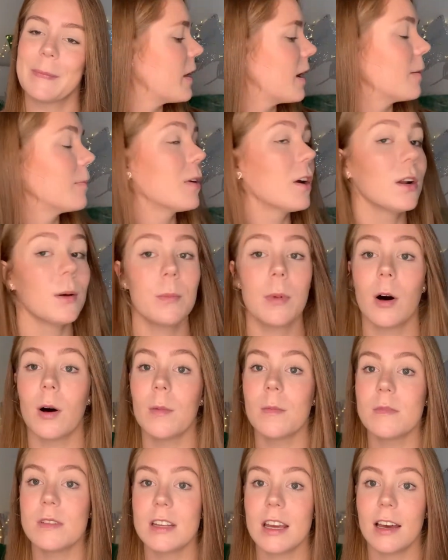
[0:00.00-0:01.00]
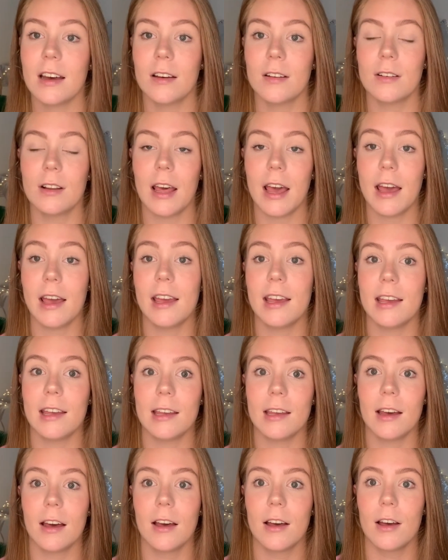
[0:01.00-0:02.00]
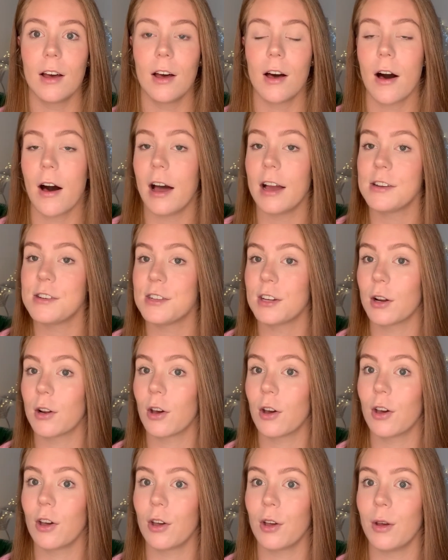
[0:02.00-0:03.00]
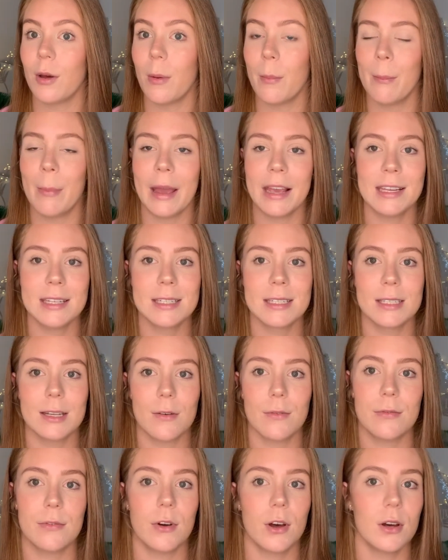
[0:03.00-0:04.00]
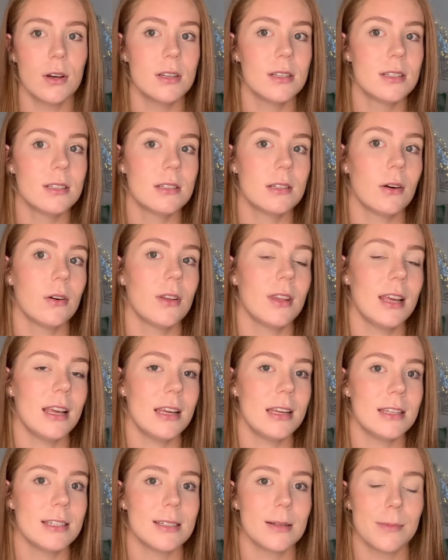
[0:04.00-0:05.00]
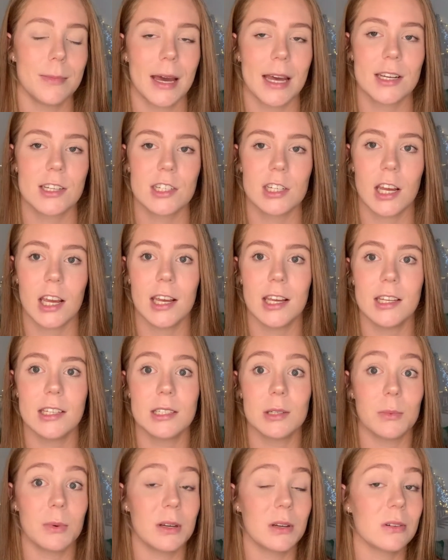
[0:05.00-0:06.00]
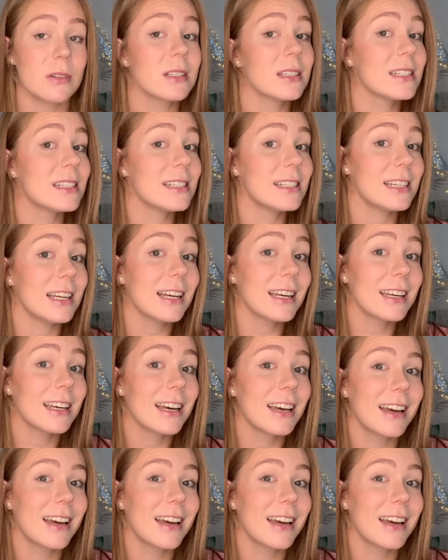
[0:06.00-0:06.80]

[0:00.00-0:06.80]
I'm going to pop down a eyeshadow base first, so these matte shades will stick,